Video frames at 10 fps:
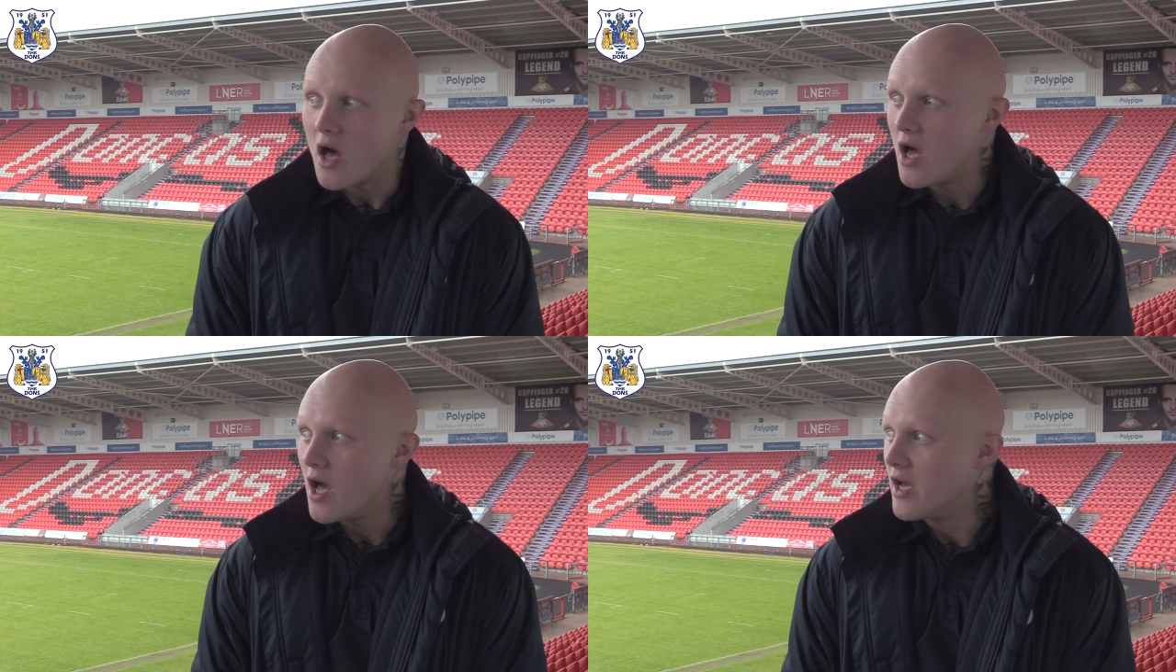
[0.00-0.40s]

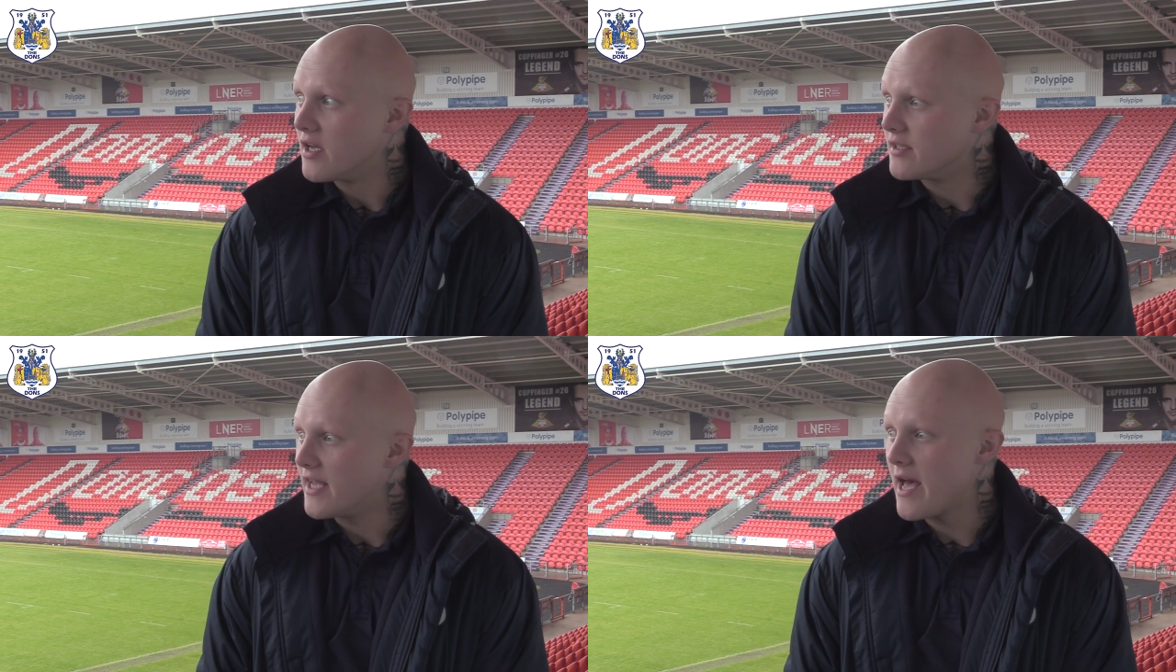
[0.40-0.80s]
Uh,
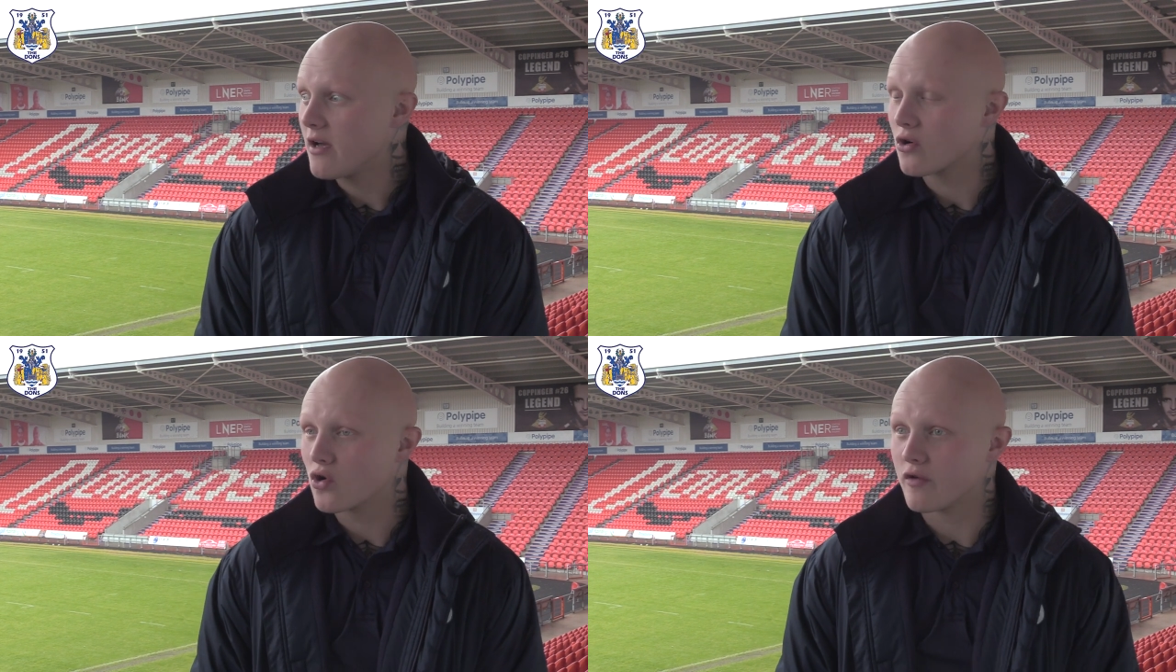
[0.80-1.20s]

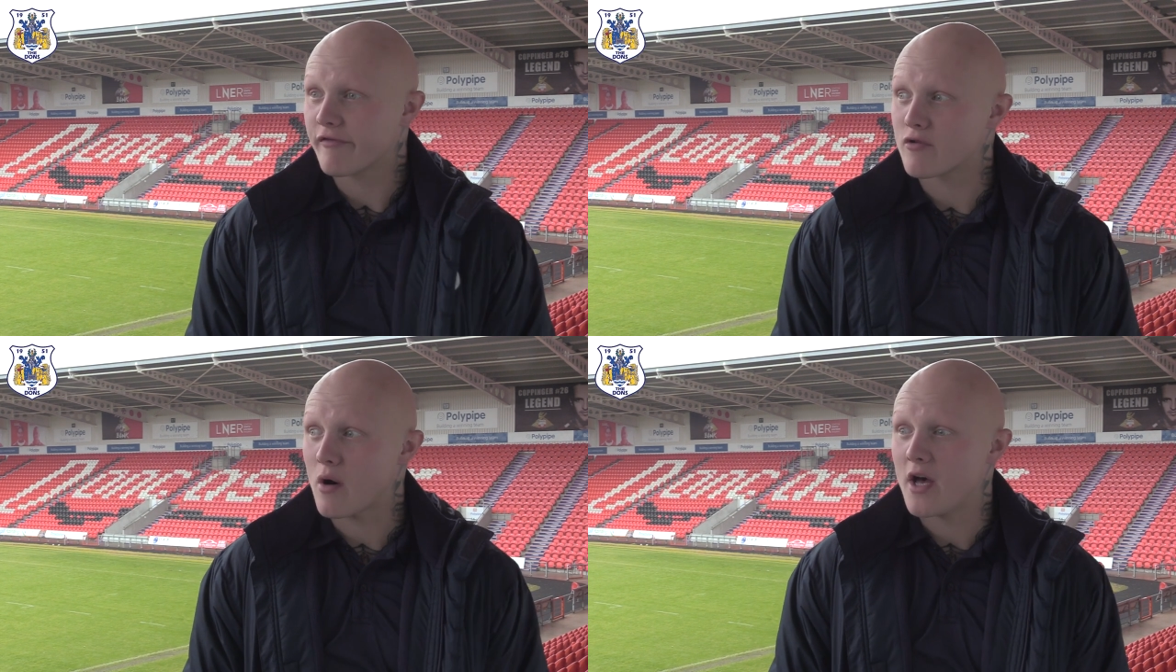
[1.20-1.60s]
yeah, good
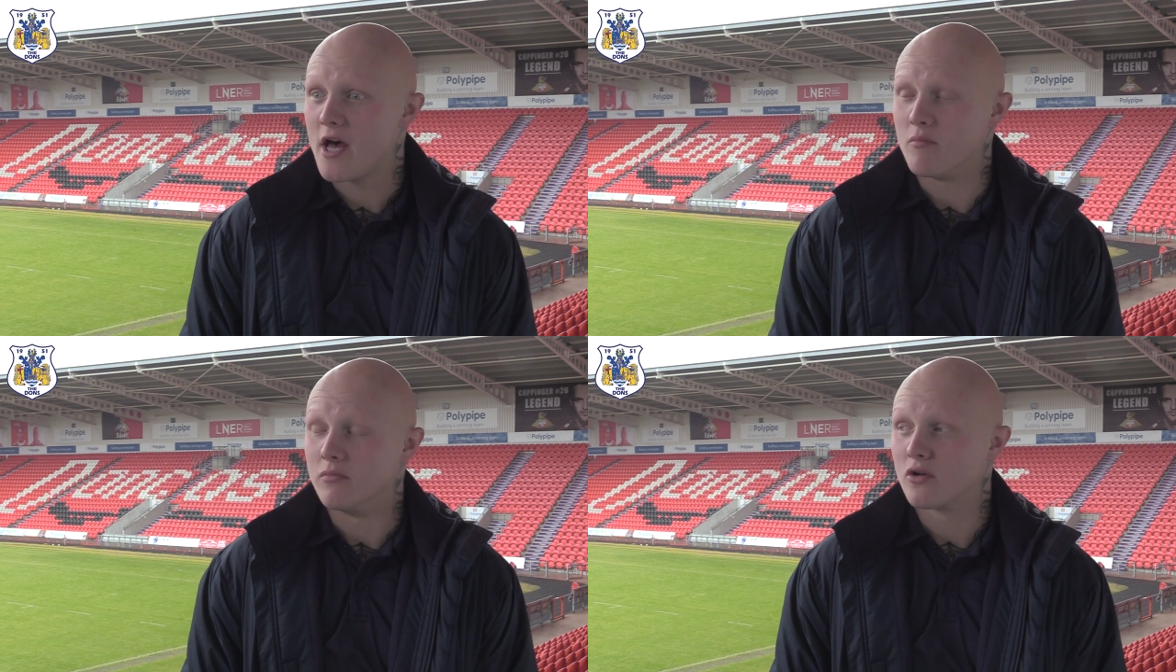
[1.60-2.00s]
for
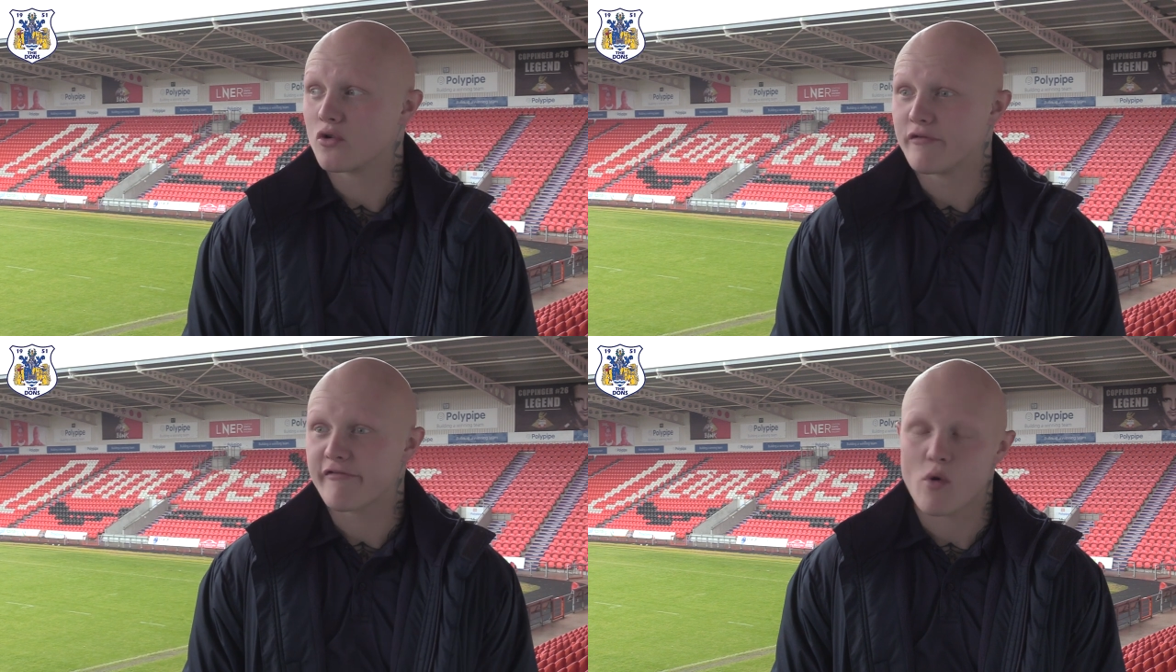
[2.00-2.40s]
um,
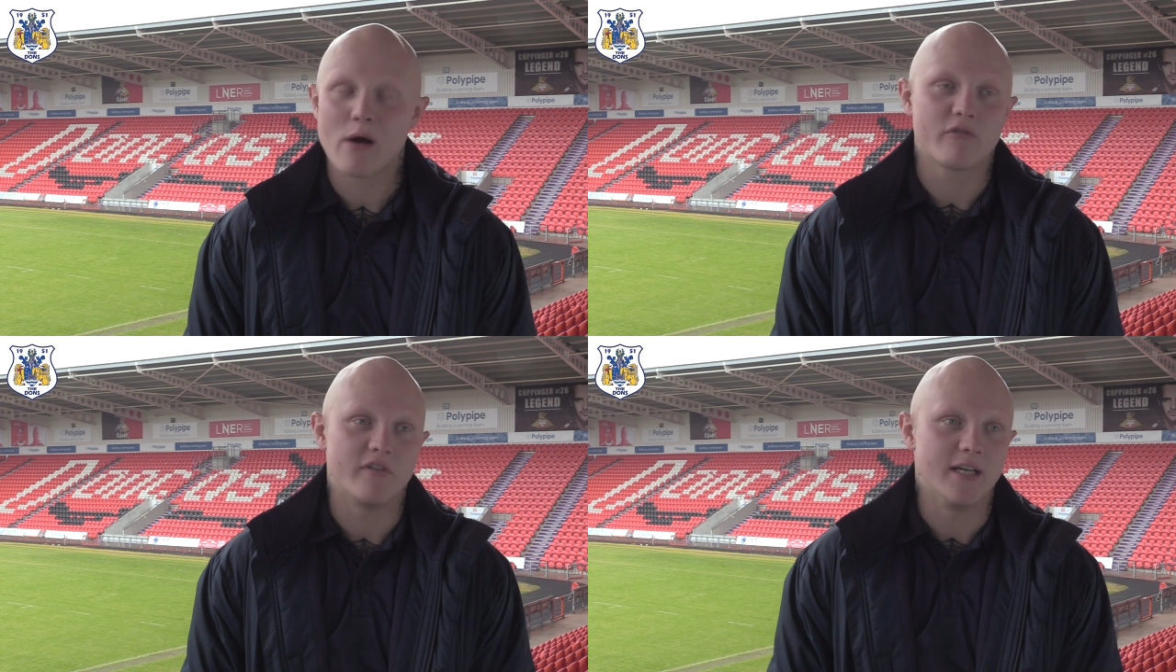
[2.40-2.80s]
good
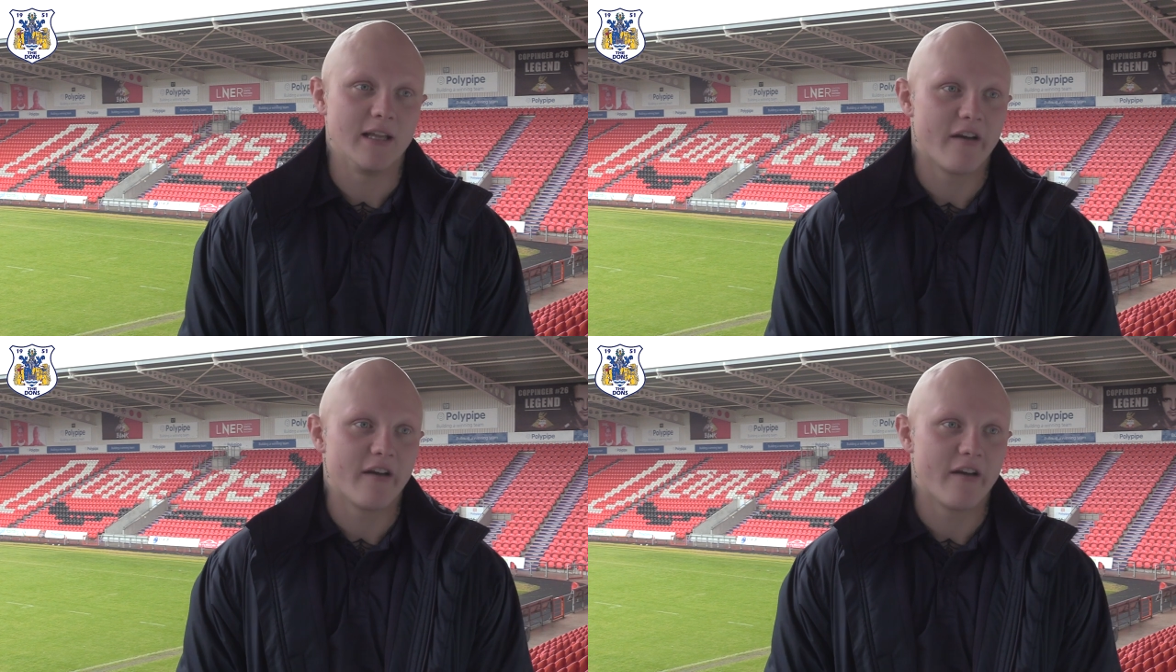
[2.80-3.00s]
throughout really.